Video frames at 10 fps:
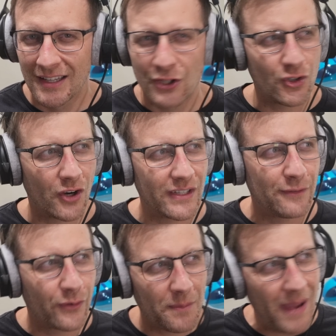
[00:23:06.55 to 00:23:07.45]
Charlie,
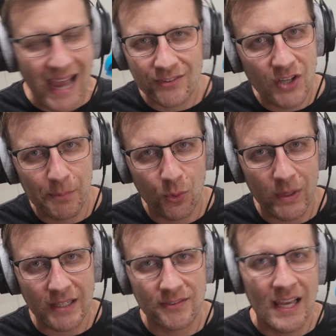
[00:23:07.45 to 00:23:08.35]
for the past couple
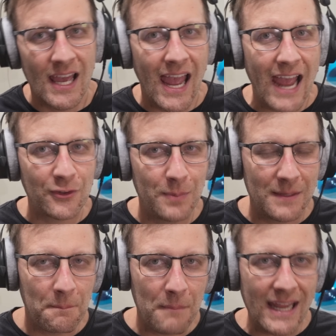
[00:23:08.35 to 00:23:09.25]
weeks, has
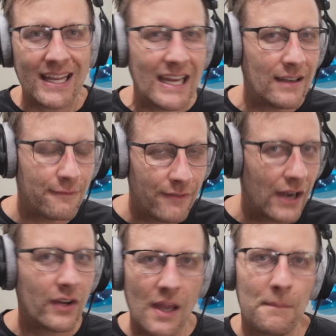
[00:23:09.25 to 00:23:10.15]
been making
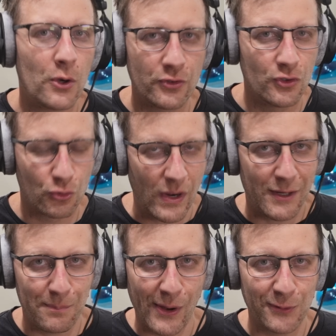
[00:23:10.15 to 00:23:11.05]
very emotional
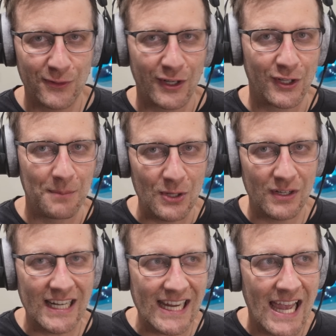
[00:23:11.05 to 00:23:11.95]
Reddit posts on a
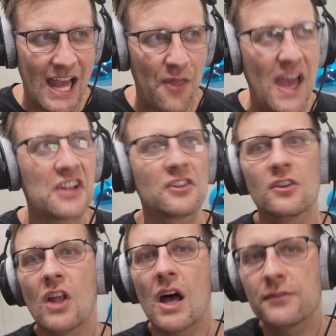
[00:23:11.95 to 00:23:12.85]
community that
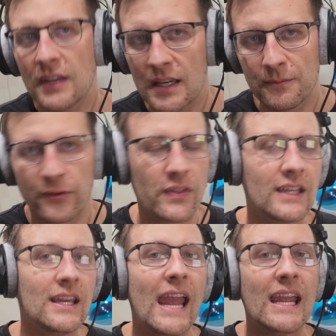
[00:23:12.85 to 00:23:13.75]
loves him for the
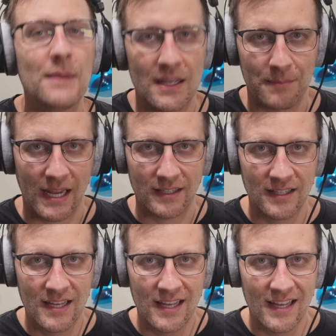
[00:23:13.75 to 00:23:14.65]
game he made.
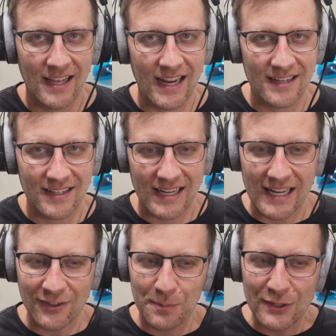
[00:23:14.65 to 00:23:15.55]
And
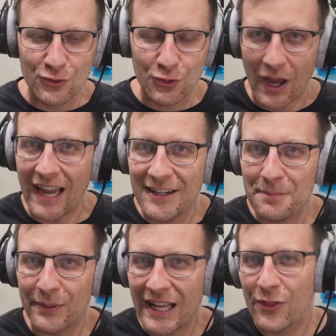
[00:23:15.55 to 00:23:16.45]
he's been trying to
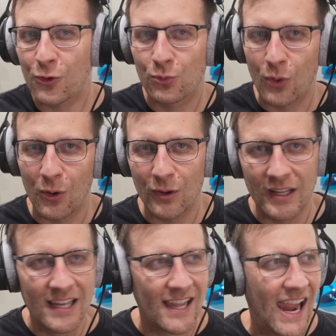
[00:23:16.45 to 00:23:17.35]
play the role
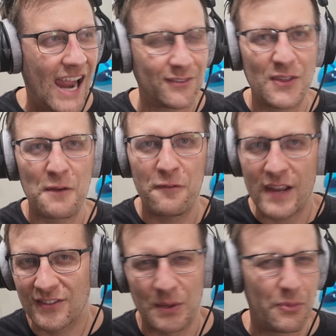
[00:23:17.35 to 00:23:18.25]
as the
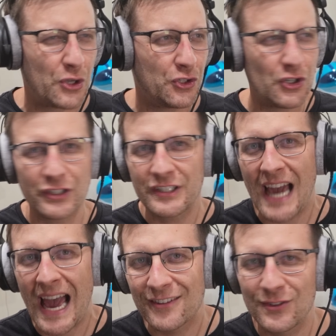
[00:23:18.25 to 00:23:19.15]
victim, the good
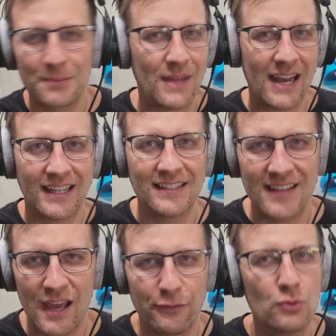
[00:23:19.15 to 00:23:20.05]
guy Subnautica
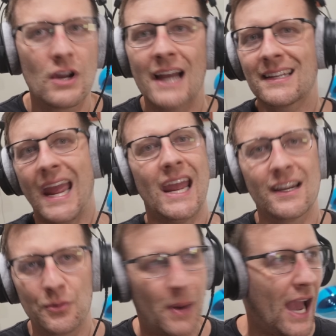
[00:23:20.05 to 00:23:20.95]
dev who got
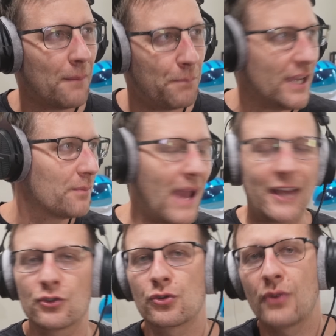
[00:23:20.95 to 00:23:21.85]
canned by Big Bad
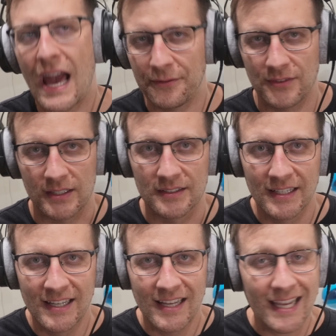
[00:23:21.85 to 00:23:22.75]
Krafton.
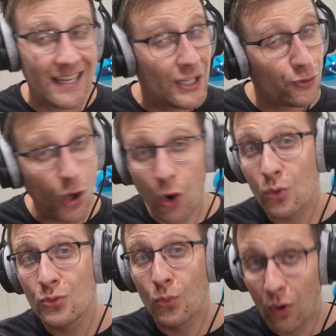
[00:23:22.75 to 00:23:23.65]
In his
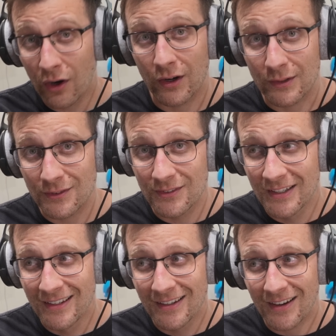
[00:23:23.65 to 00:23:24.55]
own words,
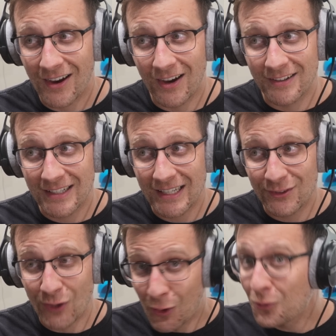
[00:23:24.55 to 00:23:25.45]
on his
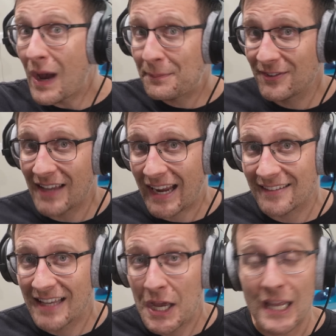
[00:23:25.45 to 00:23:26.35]
own website,
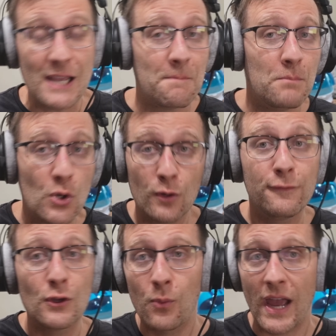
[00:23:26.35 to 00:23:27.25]
he moved
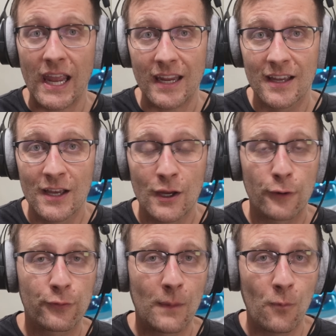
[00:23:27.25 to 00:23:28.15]
away
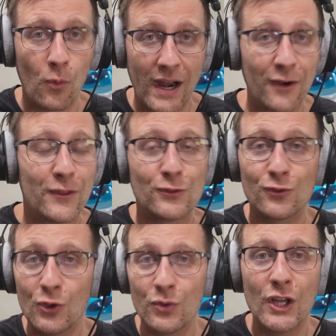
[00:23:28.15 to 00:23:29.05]
from where the
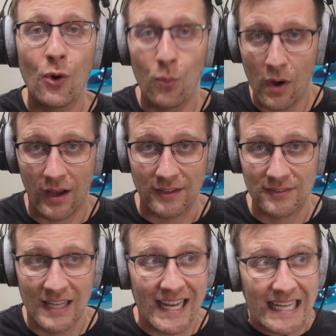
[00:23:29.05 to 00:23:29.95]
studio was.
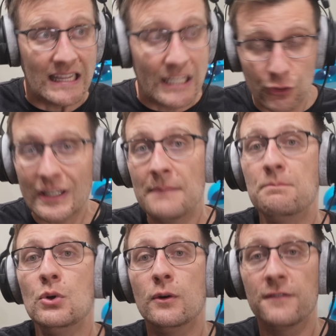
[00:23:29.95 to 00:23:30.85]
He literally
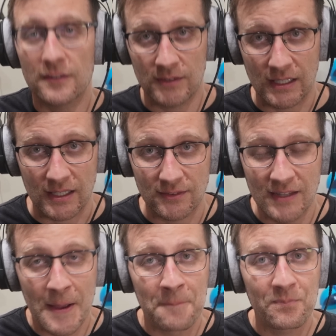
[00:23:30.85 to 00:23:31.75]
moved cities
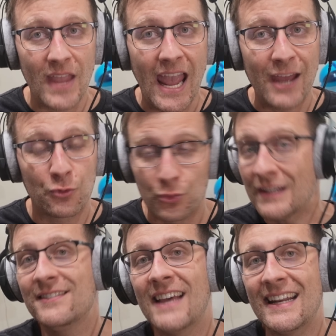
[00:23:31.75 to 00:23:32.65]
and
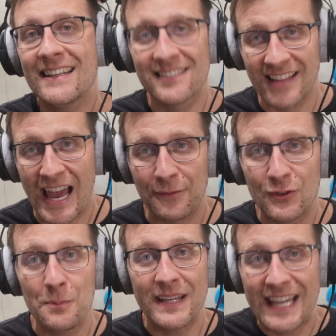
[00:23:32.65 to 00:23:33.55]
reset his life to
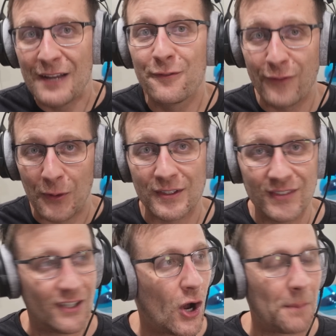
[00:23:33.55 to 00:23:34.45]
begin
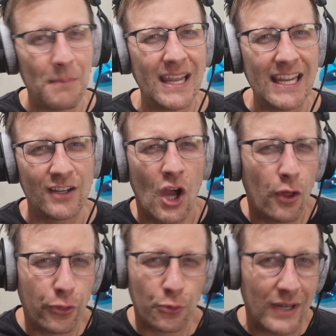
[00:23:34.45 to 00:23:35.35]
focusing on making
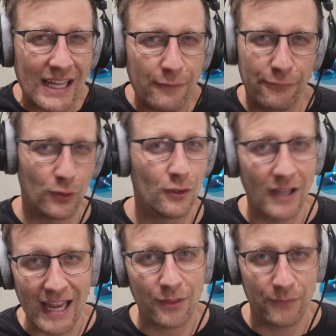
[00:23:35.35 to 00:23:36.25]
3
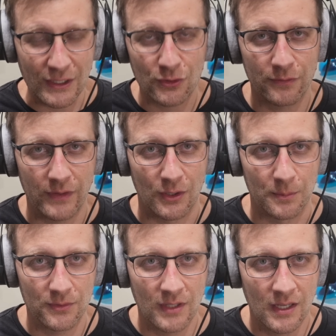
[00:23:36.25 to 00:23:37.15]
full-length feature films.